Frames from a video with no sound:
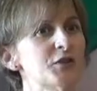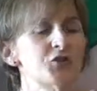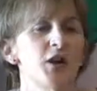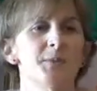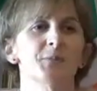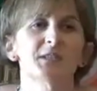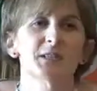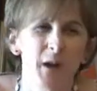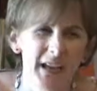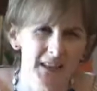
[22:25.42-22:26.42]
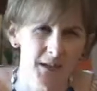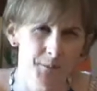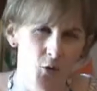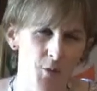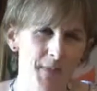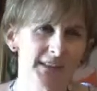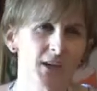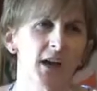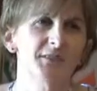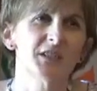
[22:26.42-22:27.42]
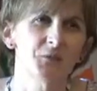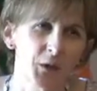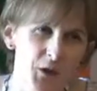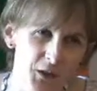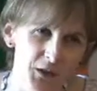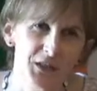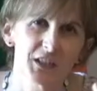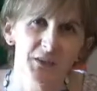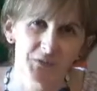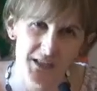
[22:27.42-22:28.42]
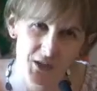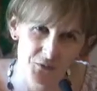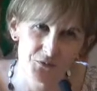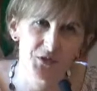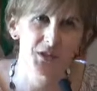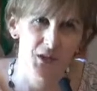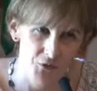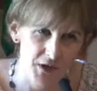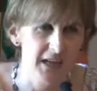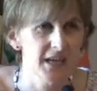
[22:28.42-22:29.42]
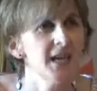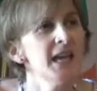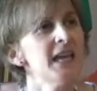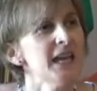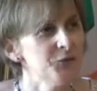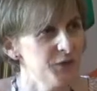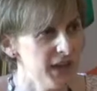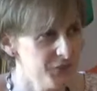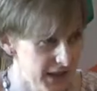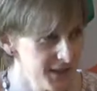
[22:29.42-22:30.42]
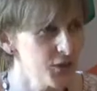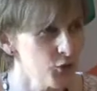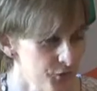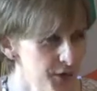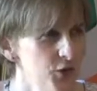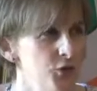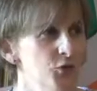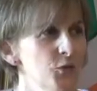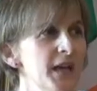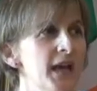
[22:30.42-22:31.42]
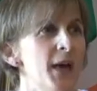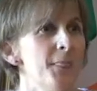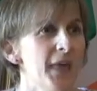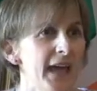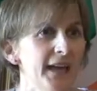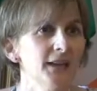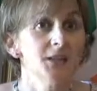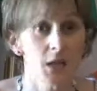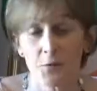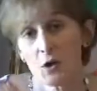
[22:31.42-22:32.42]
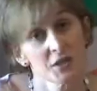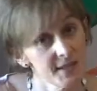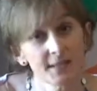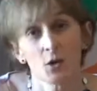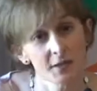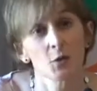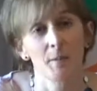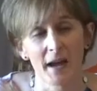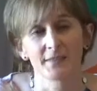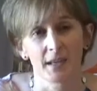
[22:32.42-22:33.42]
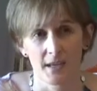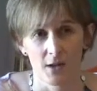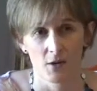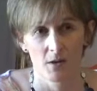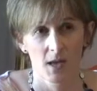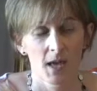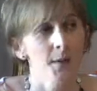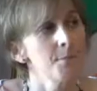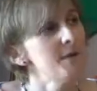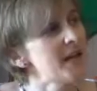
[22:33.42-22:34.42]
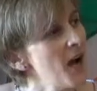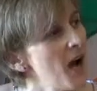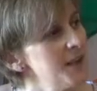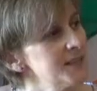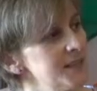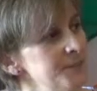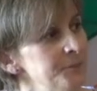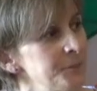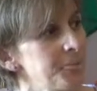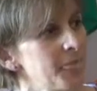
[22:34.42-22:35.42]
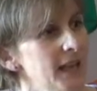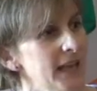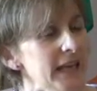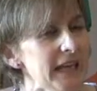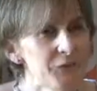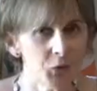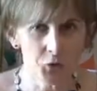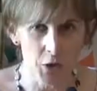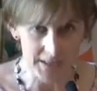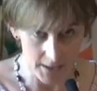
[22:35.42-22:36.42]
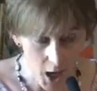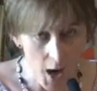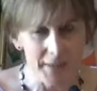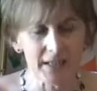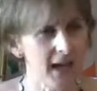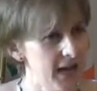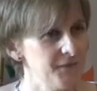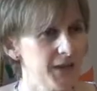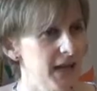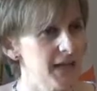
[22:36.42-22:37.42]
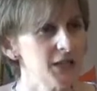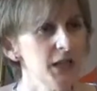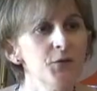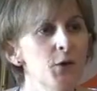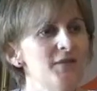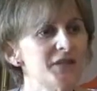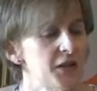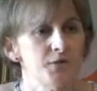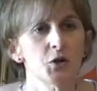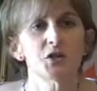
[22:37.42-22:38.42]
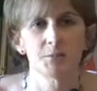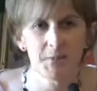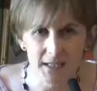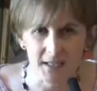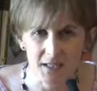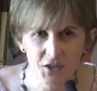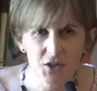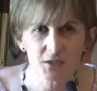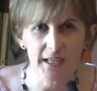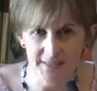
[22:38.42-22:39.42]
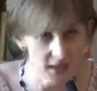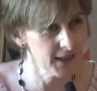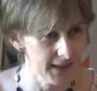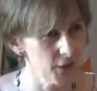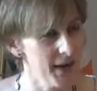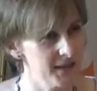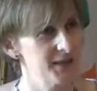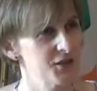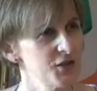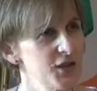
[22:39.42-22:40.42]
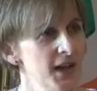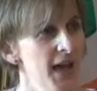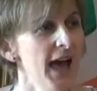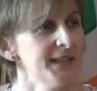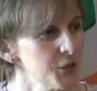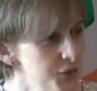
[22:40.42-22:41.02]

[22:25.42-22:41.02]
to try and persuade them or make their lives difficult if they don't agree. If that's your view, then divergence is also a bad thing here. Because if you're trying to lobby and advocate, if you have a divergent message, that's not a clear message. And so